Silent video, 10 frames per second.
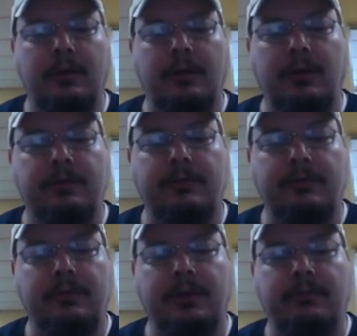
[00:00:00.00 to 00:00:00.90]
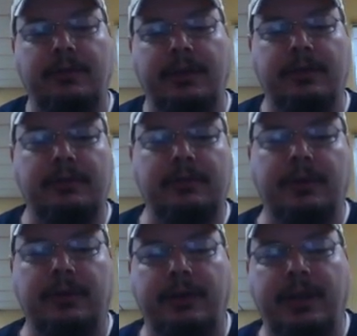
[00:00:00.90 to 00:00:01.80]
Yes, there we go.
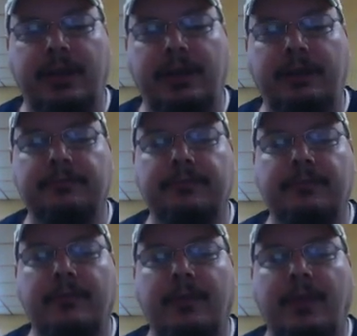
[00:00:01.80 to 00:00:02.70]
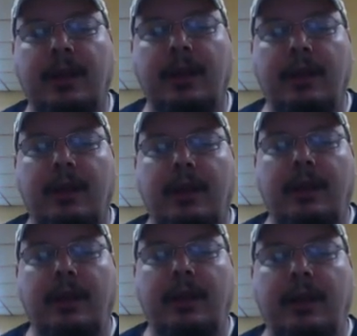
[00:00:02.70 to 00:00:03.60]
Okay,
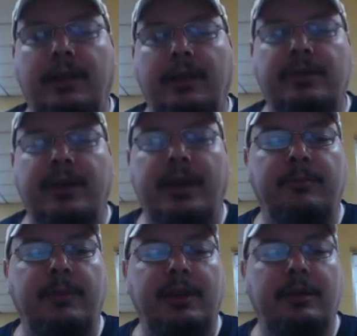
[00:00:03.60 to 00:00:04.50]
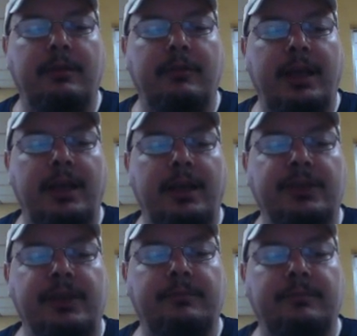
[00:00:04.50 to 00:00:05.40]
and let's try the Mio Exit.